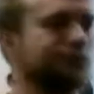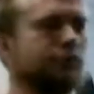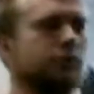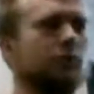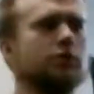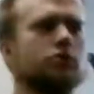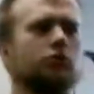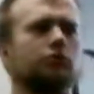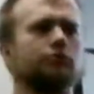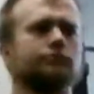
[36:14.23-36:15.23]
What is
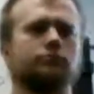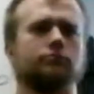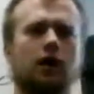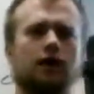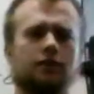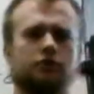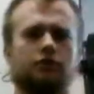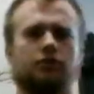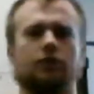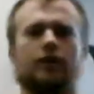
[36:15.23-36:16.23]
school? No, I think it's
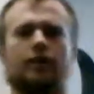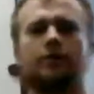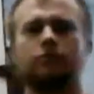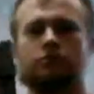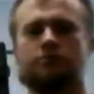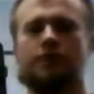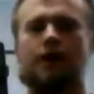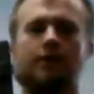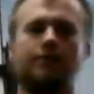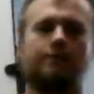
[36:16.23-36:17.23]
from one of my mentors.
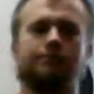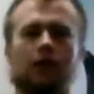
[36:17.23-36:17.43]
Anyway,